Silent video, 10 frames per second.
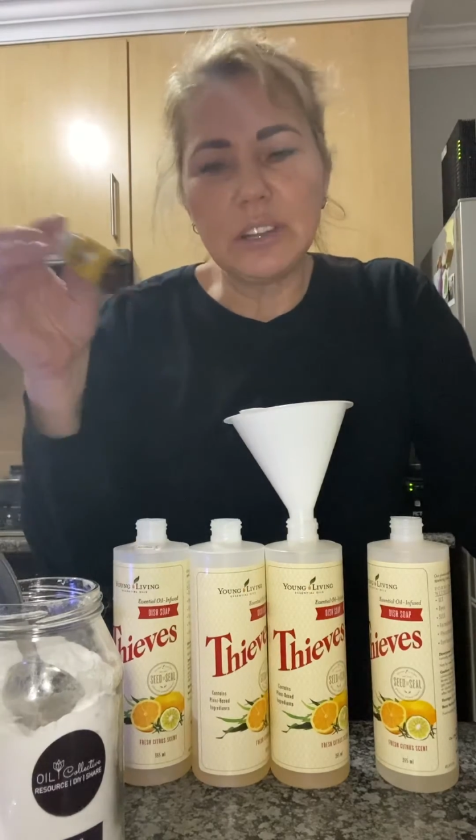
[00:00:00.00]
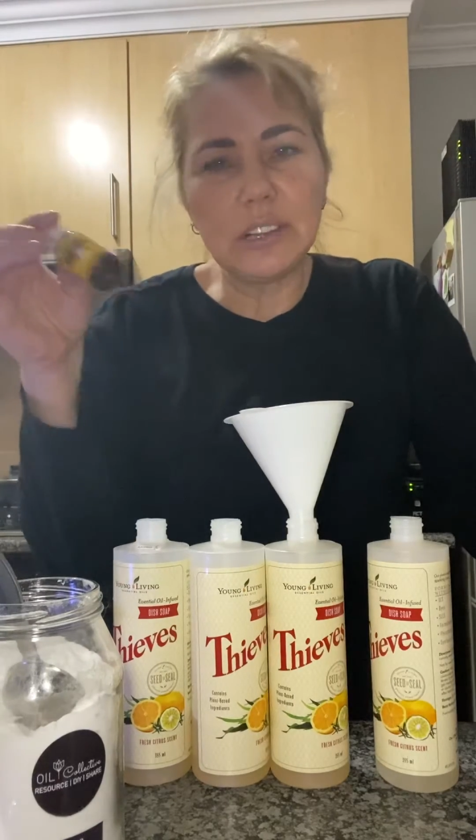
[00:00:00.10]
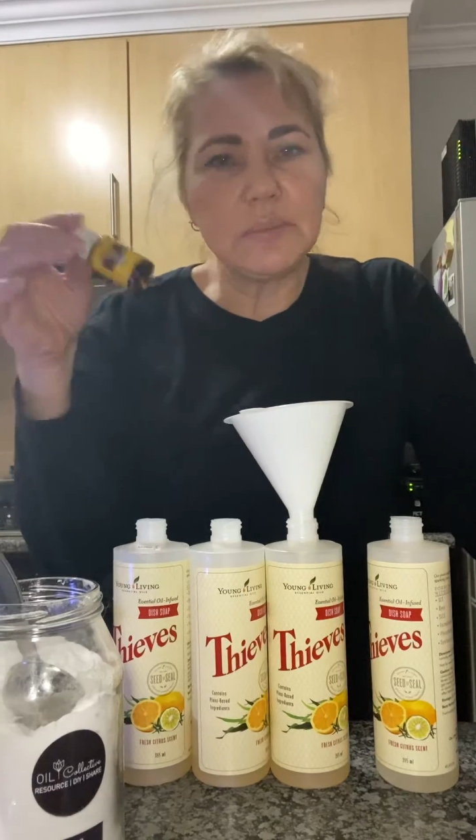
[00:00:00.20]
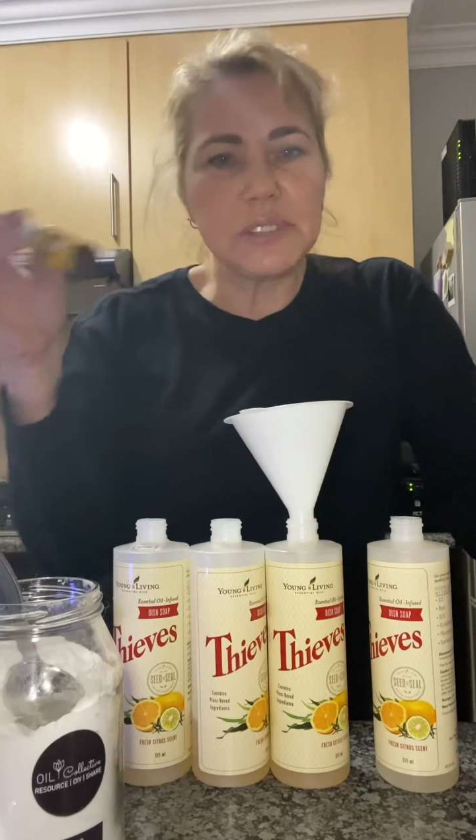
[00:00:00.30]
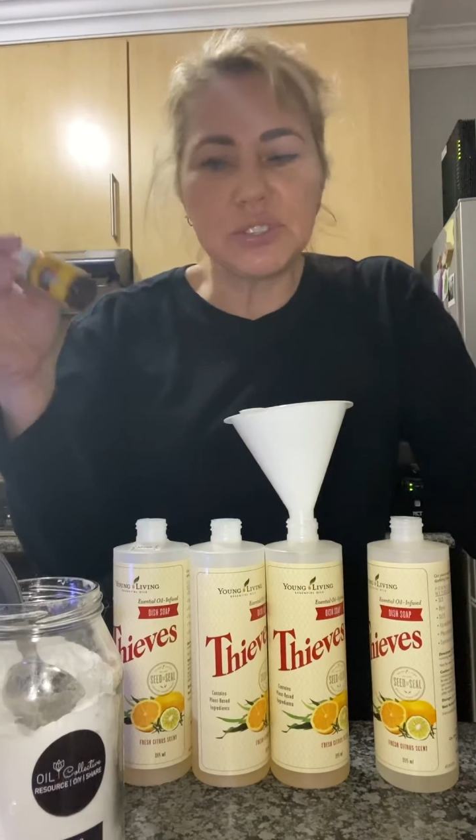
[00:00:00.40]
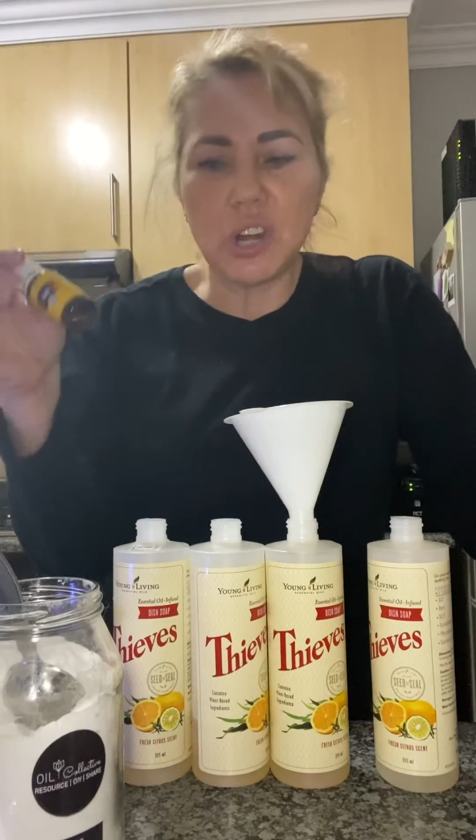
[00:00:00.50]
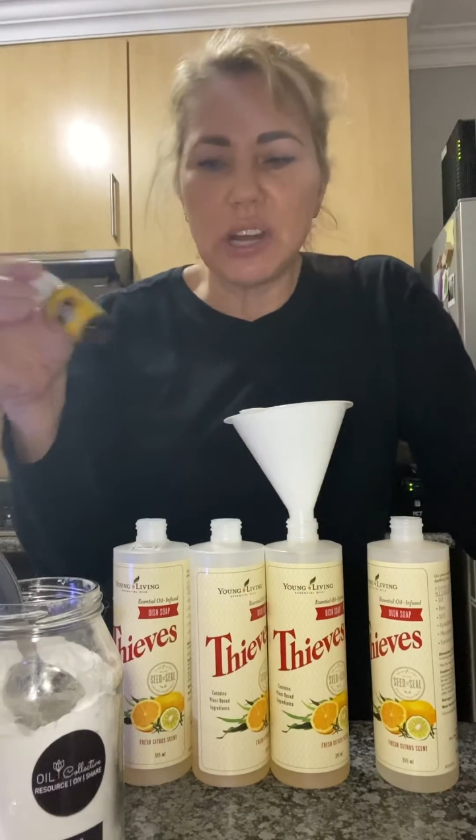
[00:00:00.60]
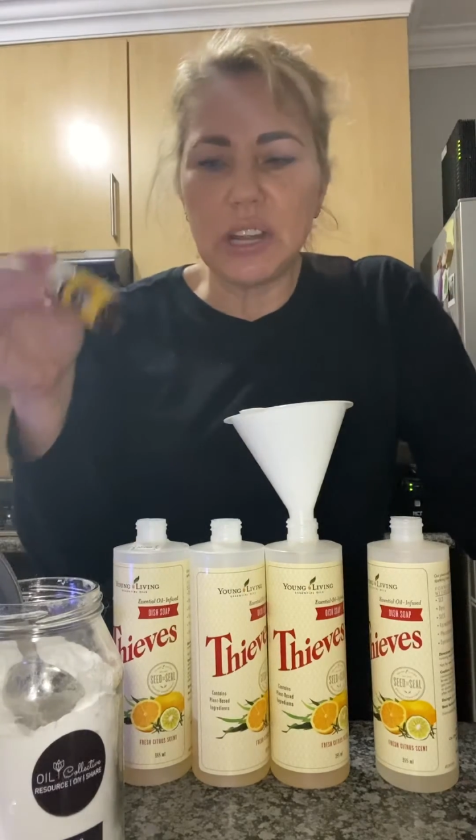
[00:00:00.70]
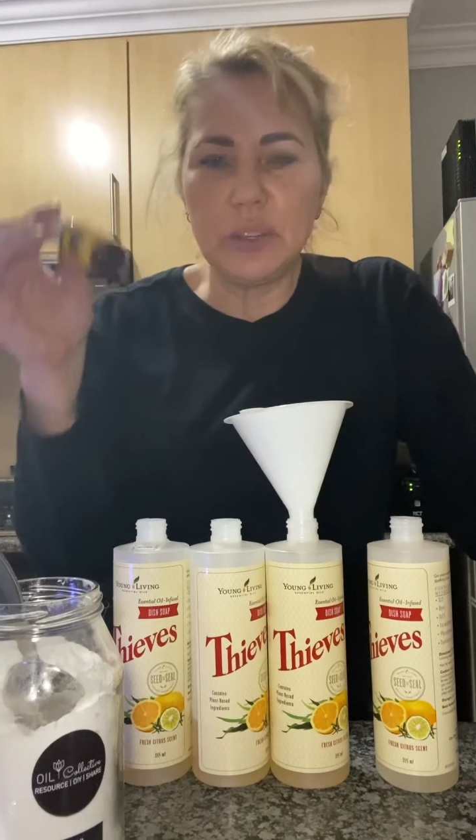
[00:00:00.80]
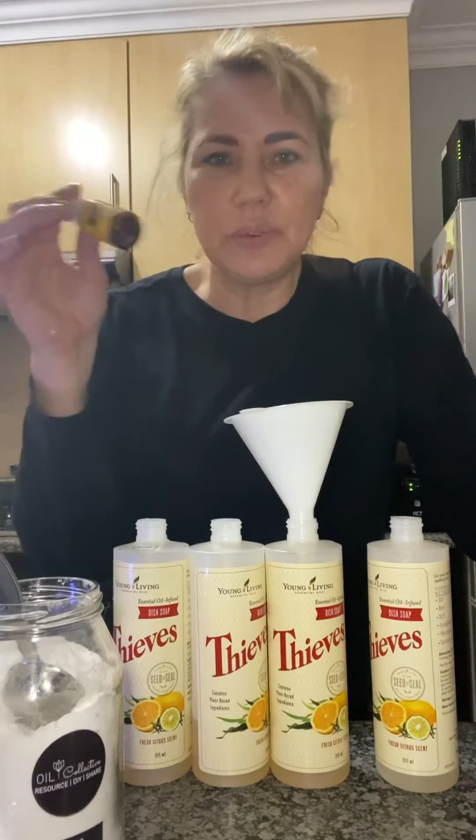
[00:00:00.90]
little bit
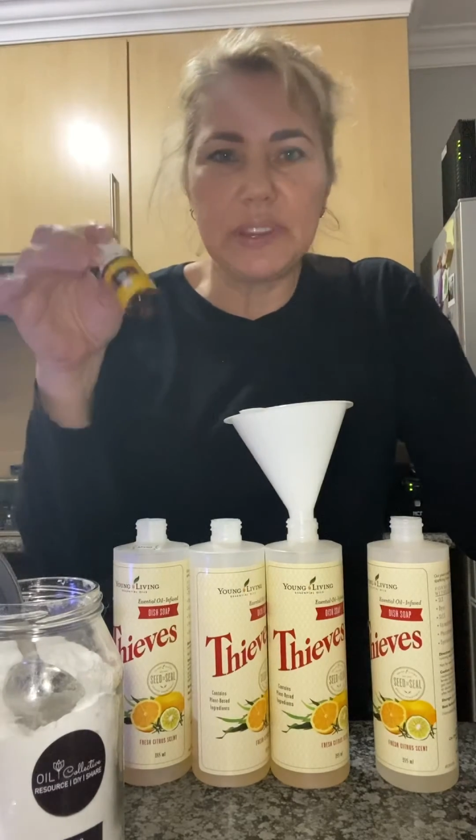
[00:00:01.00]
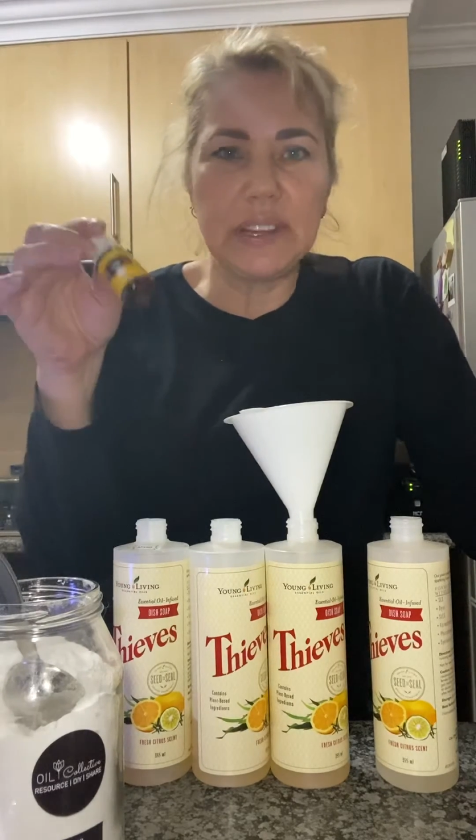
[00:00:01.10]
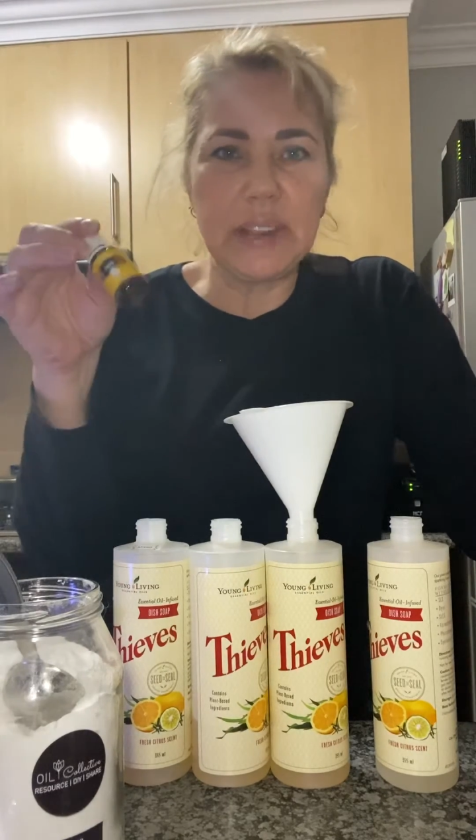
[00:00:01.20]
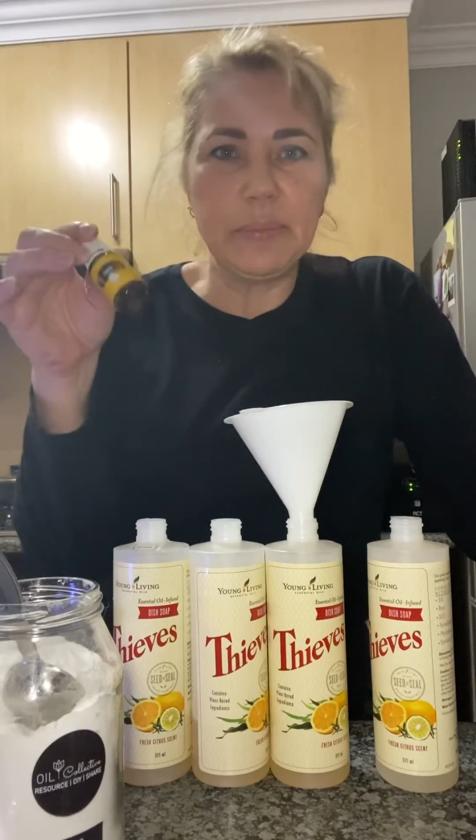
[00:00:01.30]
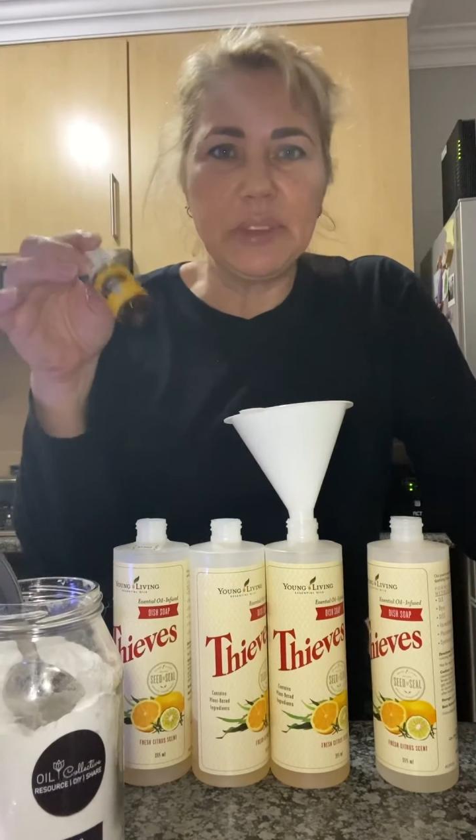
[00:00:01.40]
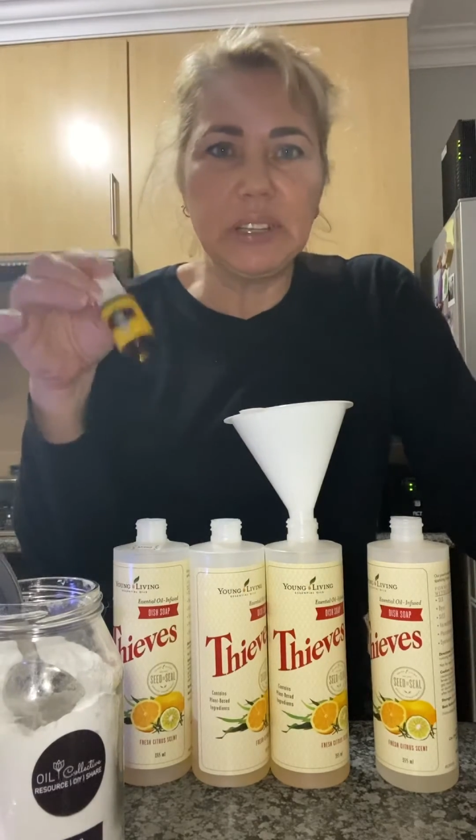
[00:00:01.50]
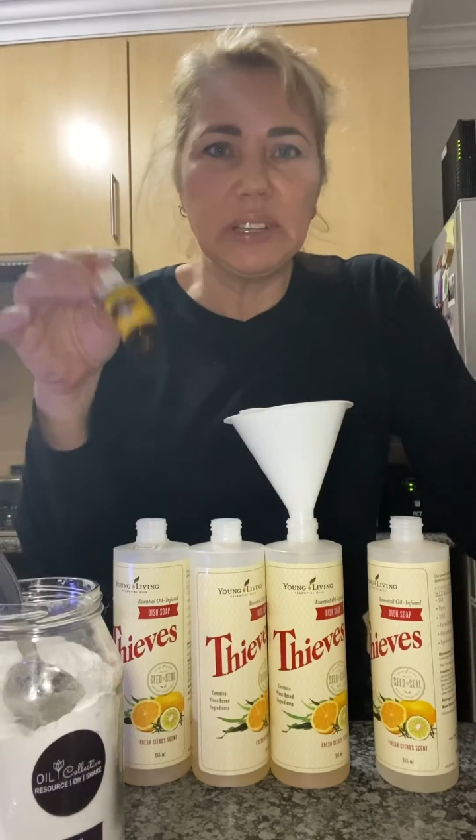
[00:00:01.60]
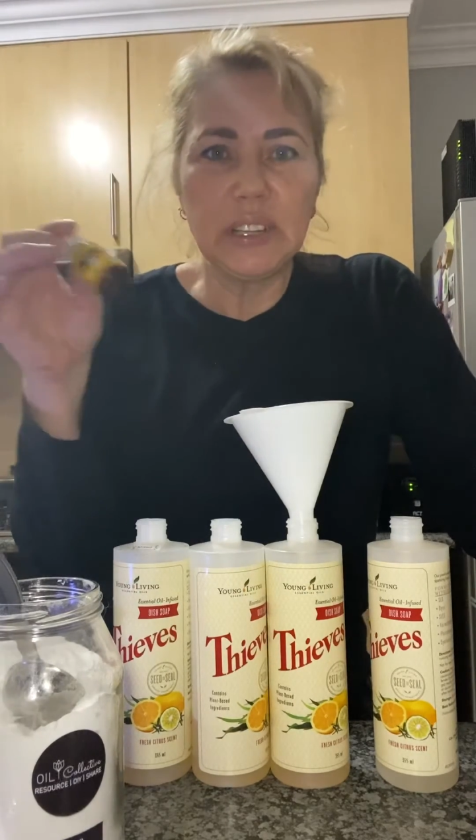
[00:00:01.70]
stronger with the lemon